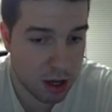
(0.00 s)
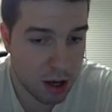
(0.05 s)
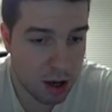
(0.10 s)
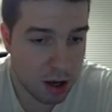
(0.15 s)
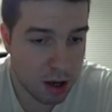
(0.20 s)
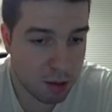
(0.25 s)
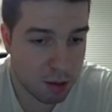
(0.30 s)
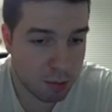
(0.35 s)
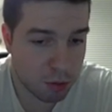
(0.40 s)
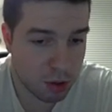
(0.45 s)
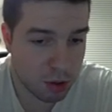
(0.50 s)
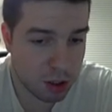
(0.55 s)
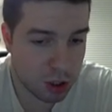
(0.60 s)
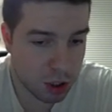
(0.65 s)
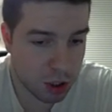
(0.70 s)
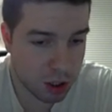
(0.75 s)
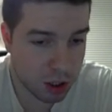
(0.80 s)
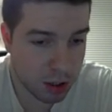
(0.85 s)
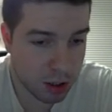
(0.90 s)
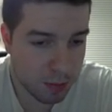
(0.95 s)

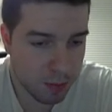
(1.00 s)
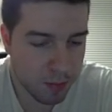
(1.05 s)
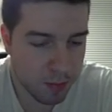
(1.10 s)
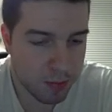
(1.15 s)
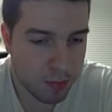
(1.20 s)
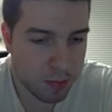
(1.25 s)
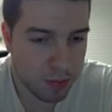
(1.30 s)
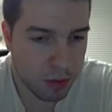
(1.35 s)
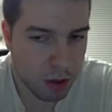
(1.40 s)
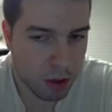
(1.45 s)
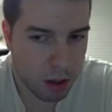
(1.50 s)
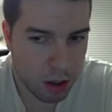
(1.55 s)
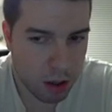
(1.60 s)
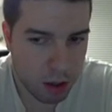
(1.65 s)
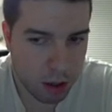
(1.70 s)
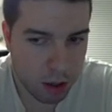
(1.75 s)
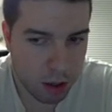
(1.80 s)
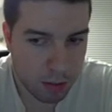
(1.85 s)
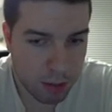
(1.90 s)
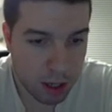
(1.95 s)
position
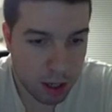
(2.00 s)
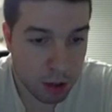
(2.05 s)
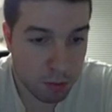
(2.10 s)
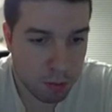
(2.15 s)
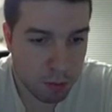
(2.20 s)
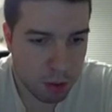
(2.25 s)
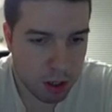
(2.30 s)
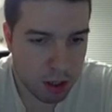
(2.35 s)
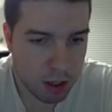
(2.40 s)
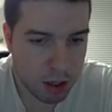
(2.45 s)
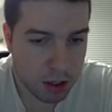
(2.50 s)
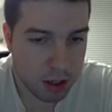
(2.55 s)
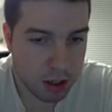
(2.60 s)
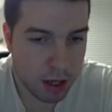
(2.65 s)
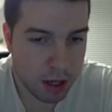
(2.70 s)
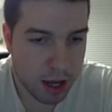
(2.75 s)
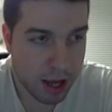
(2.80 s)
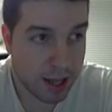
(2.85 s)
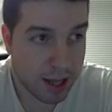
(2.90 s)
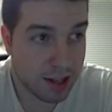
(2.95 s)
in my opinion.
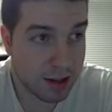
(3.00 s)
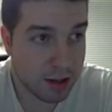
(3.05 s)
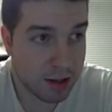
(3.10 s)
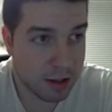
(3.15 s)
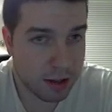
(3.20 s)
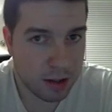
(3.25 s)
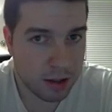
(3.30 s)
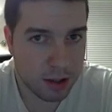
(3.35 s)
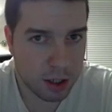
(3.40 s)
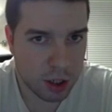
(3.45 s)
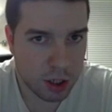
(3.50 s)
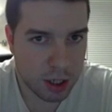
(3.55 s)
And they just